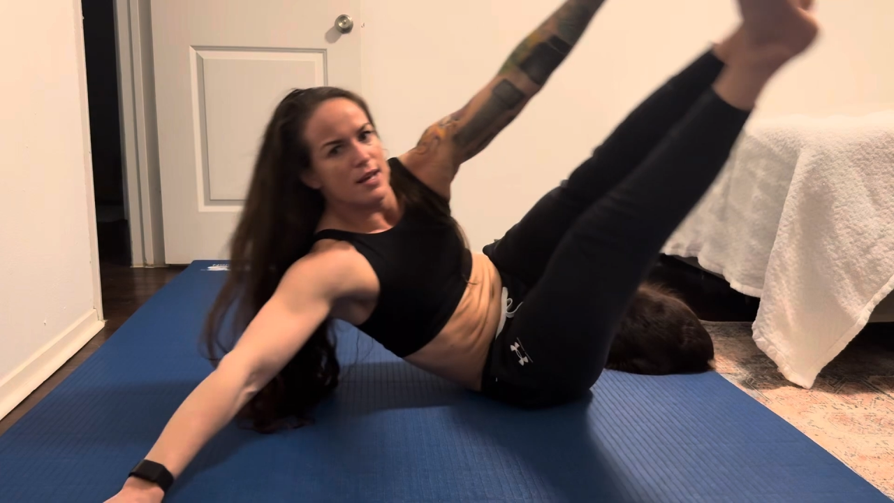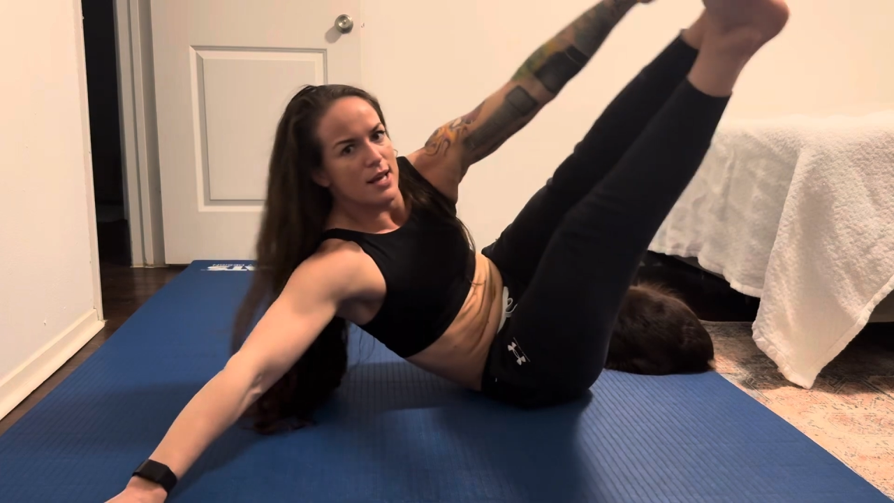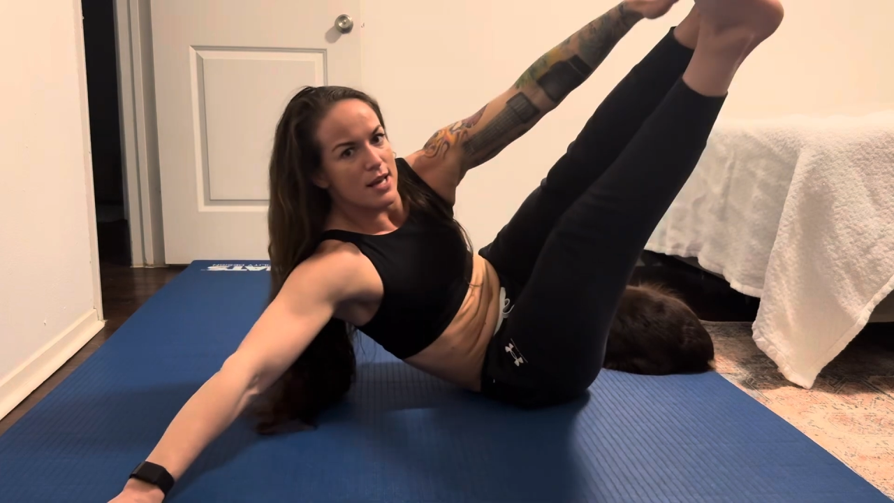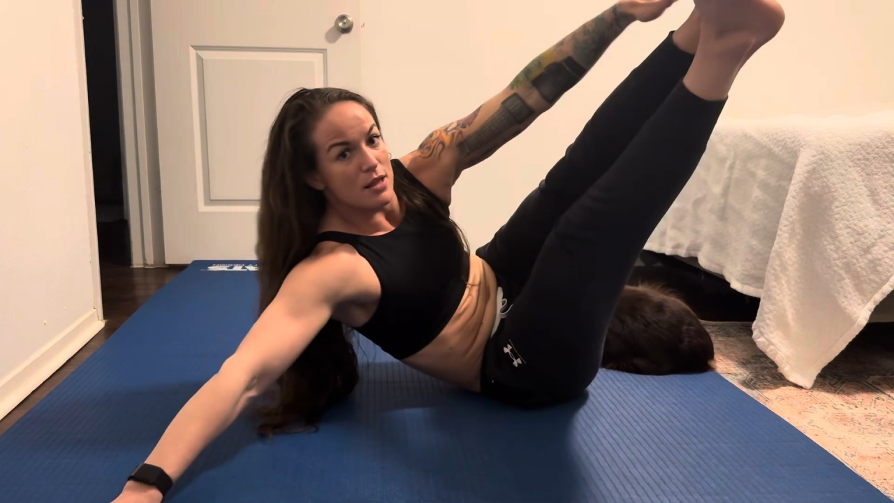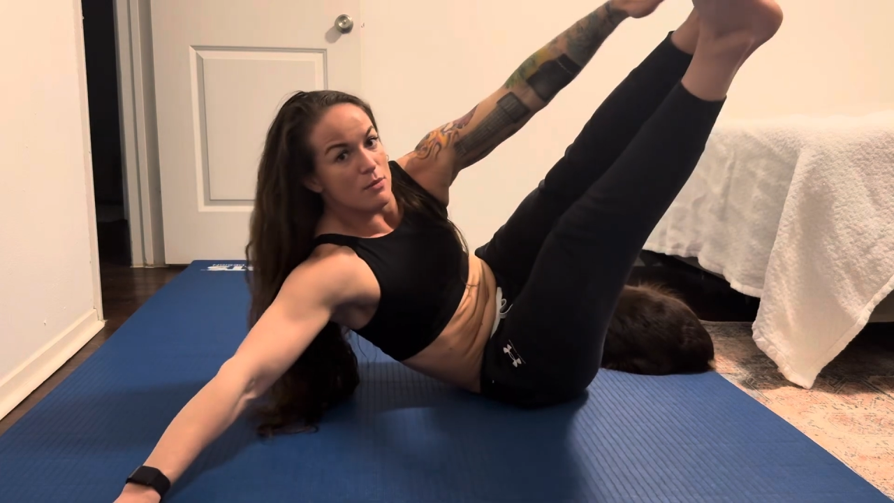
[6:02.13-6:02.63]

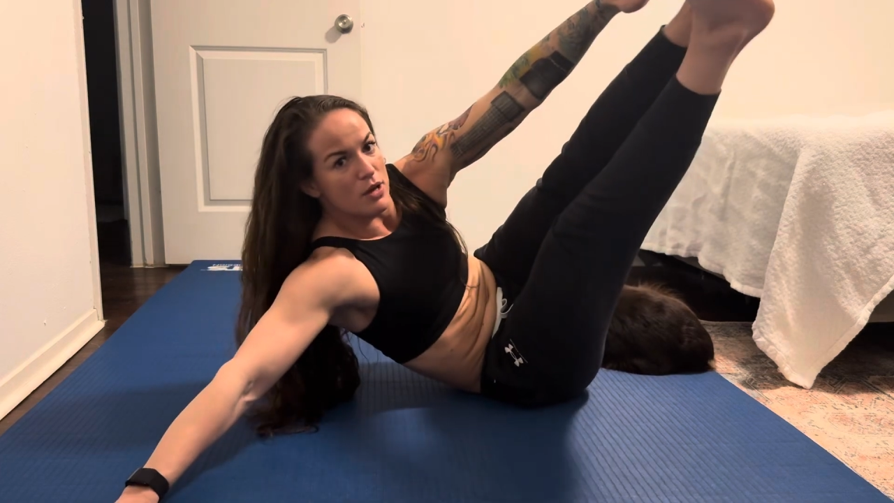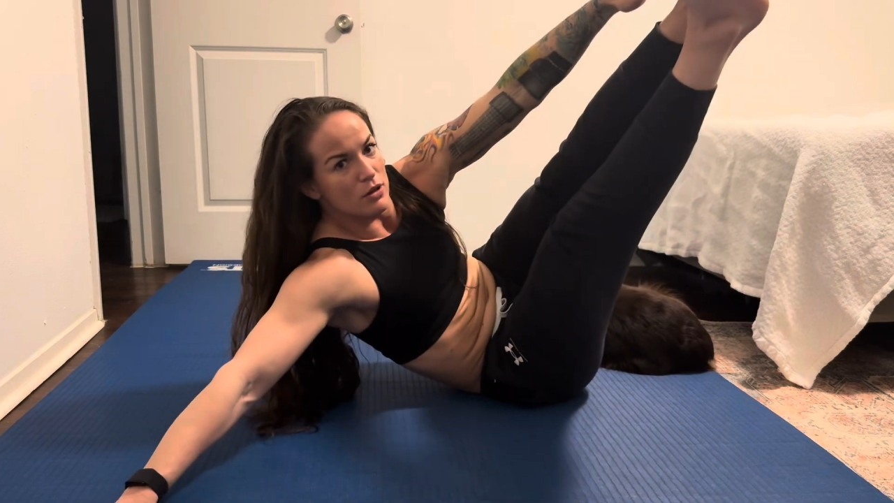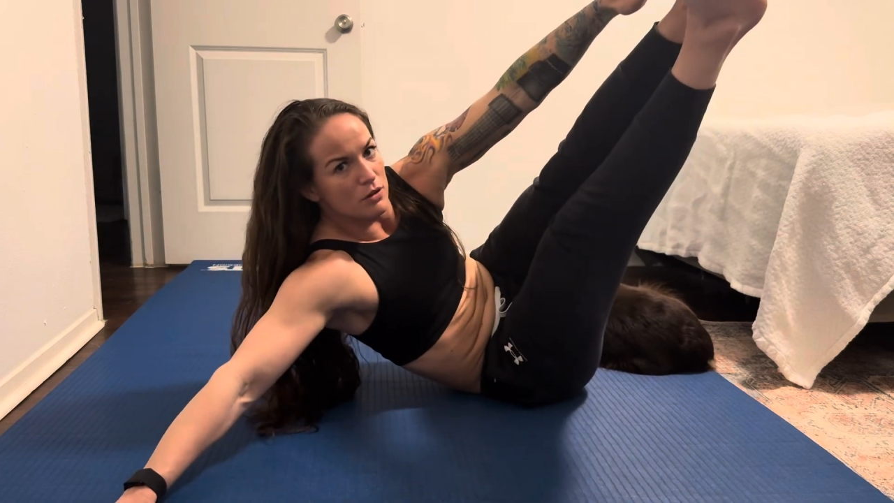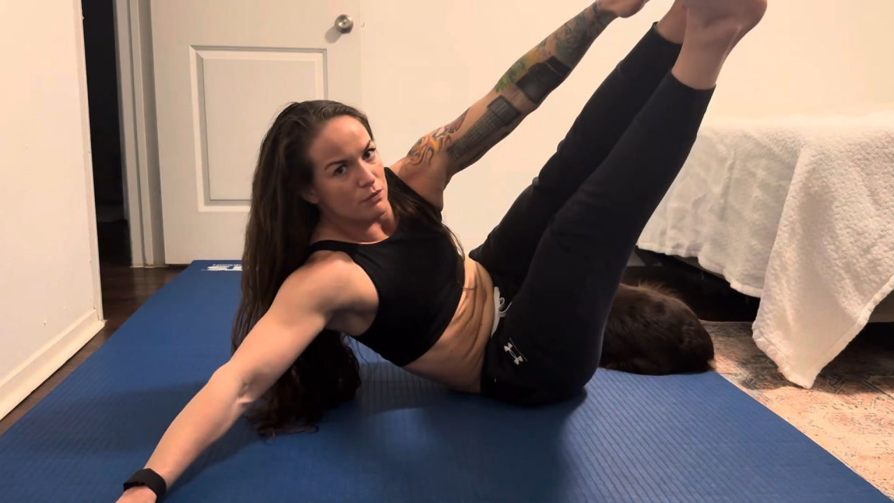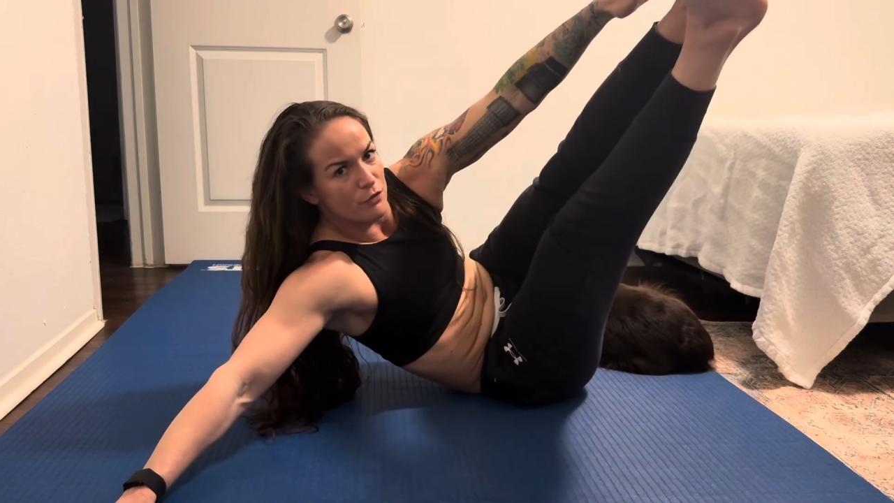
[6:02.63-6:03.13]
in the
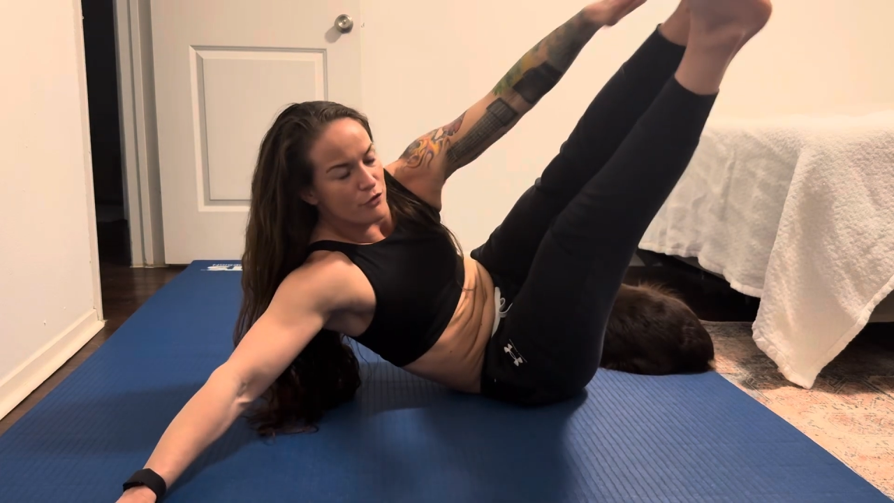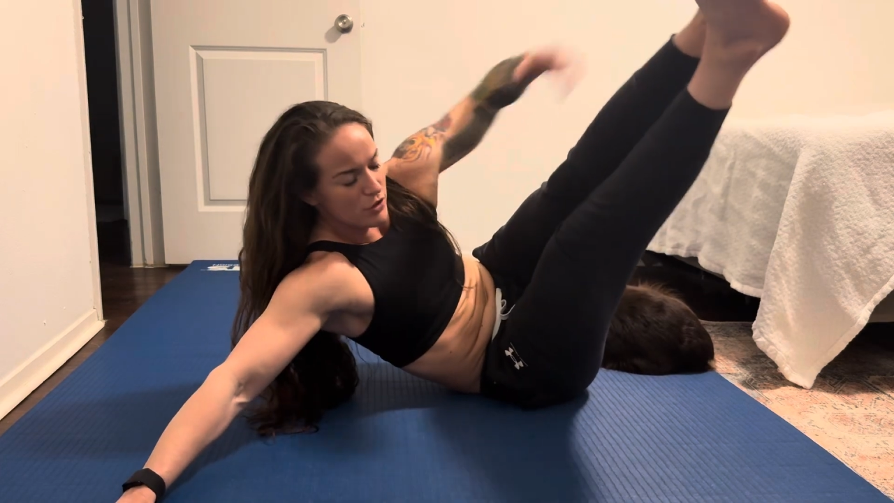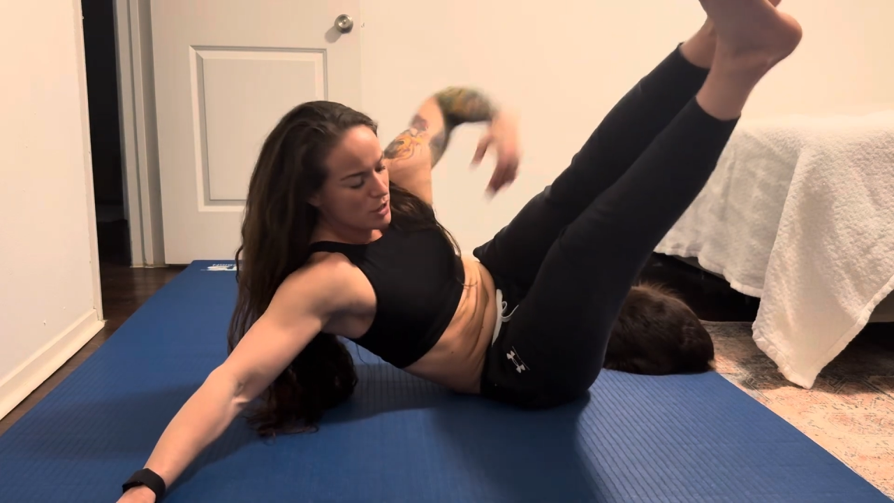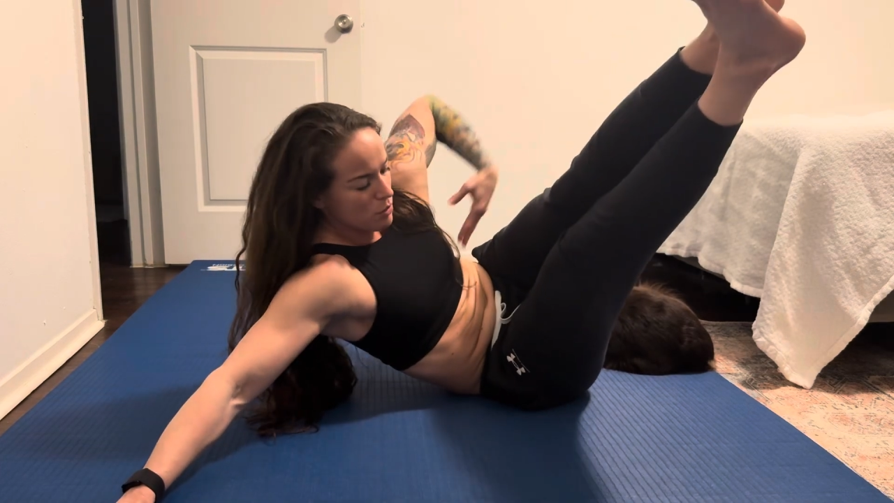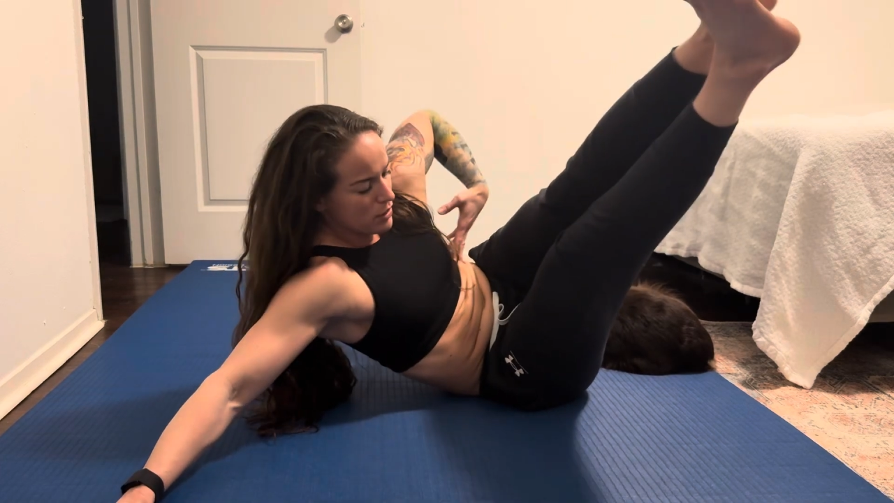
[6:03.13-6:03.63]
middle for
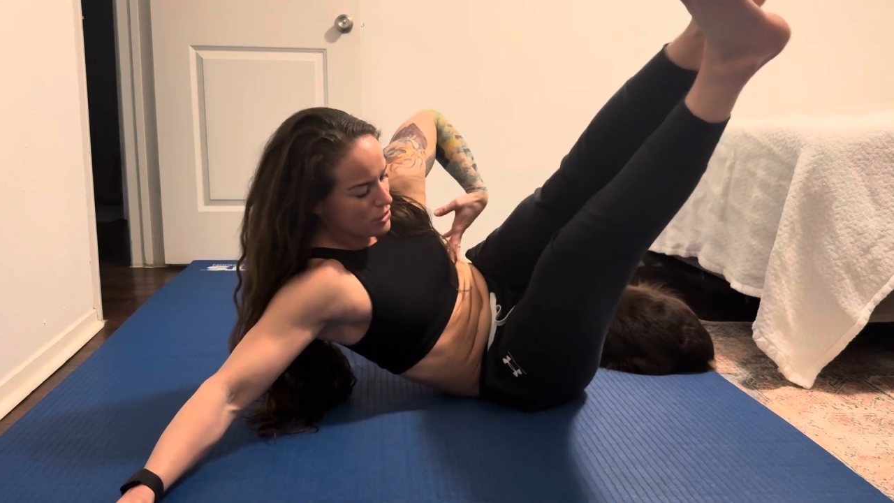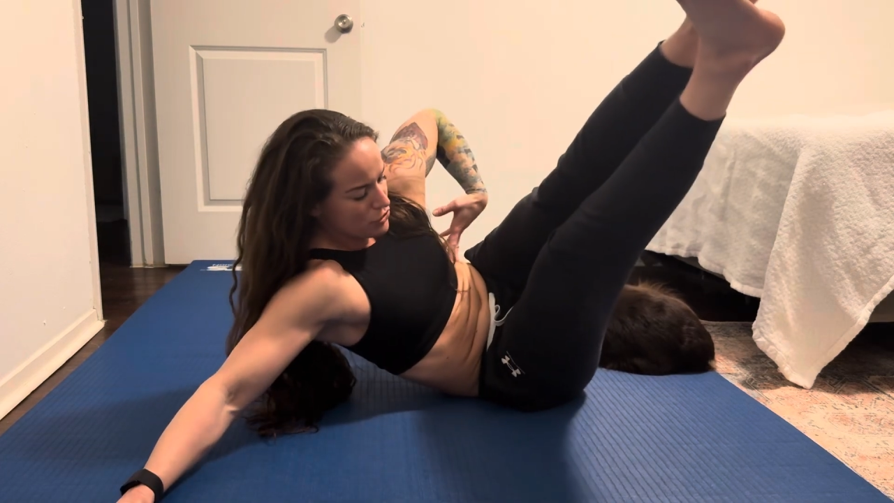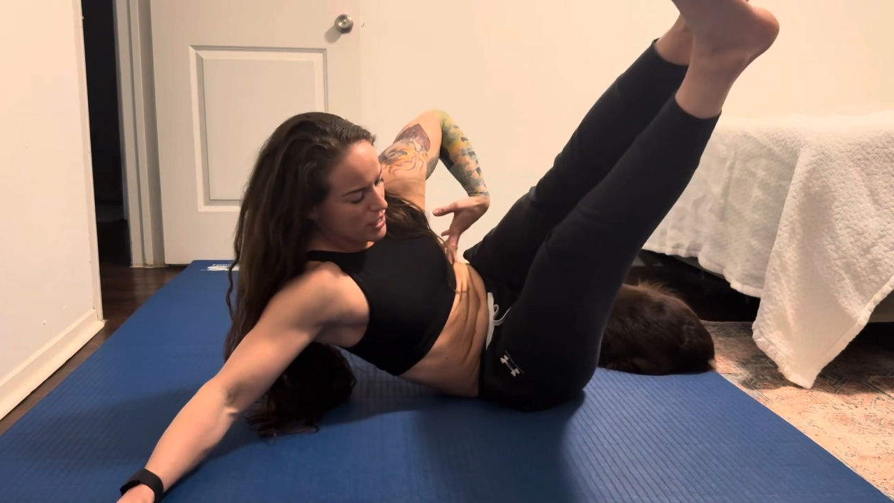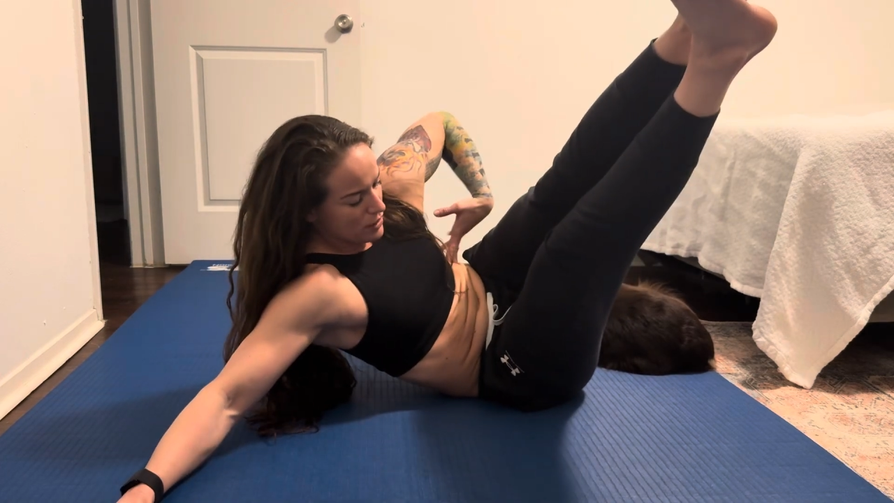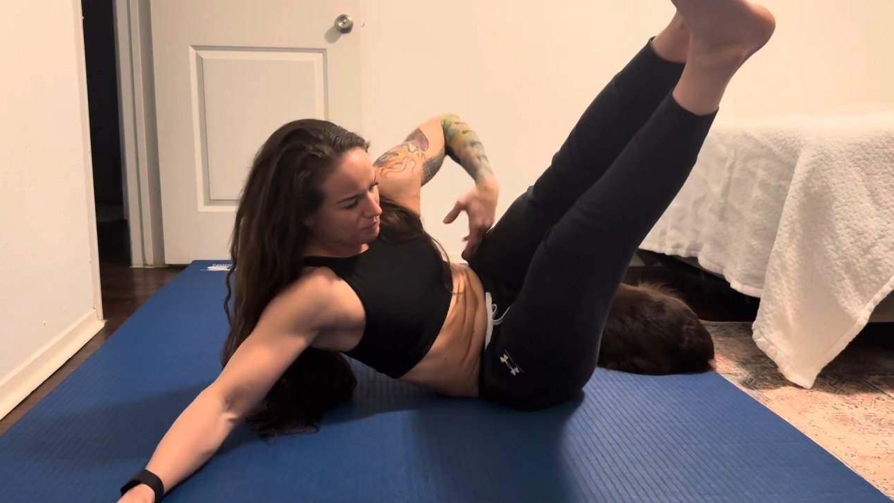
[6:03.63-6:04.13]
the obliques
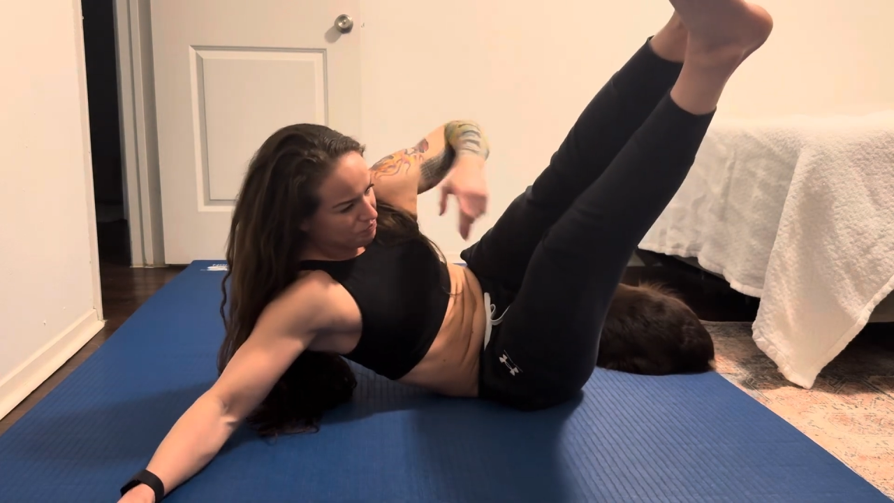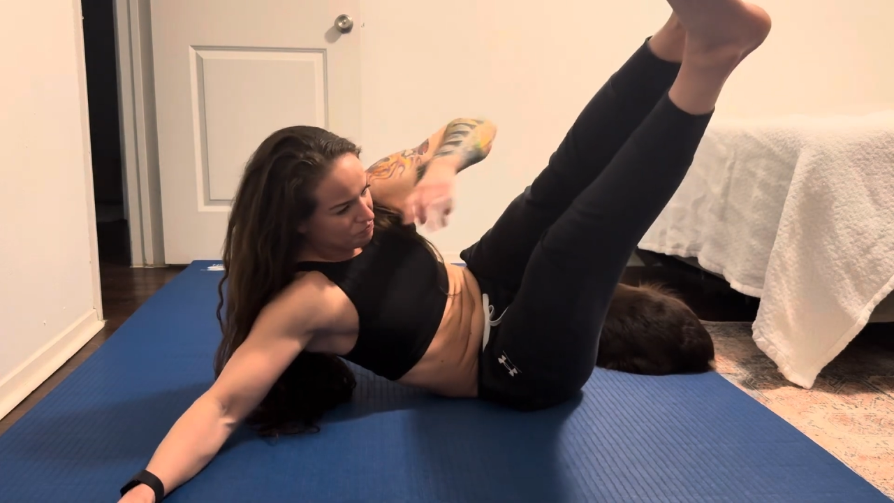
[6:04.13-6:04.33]
right here.